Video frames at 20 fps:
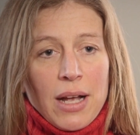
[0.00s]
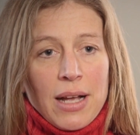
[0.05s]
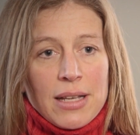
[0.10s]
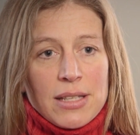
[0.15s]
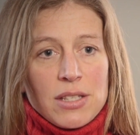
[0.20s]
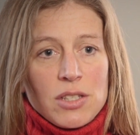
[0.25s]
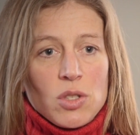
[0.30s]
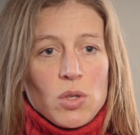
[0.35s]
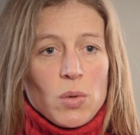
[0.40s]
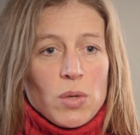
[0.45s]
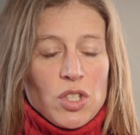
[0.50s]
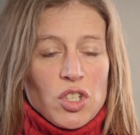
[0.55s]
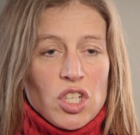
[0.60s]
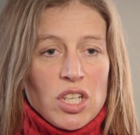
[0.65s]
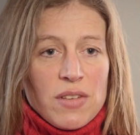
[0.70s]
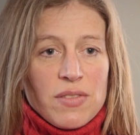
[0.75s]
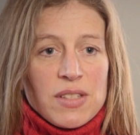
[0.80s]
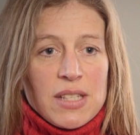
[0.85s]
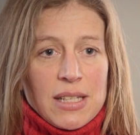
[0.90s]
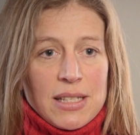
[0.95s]
us to
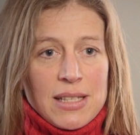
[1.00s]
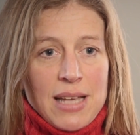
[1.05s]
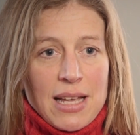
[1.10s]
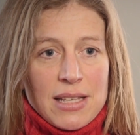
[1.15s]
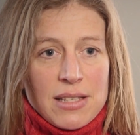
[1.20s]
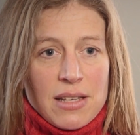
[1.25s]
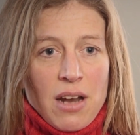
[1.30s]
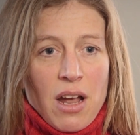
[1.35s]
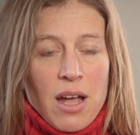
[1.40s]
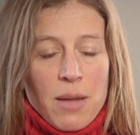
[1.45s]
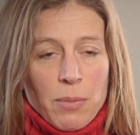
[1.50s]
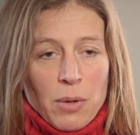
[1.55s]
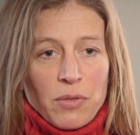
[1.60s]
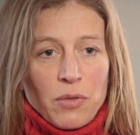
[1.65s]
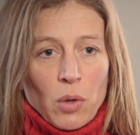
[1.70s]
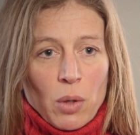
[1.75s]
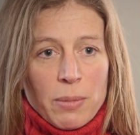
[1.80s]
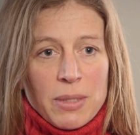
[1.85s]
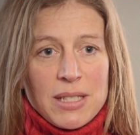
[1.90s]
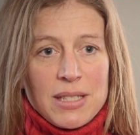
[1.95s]
achieve success in a
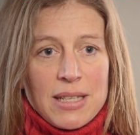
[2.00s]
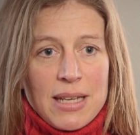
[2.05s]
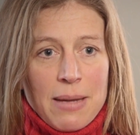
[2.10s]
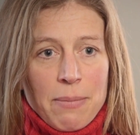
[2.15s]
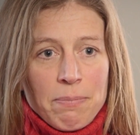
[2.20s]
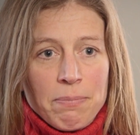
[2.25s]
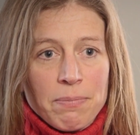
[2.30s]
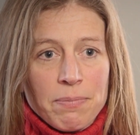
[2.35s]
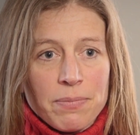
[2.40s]
high-performance team.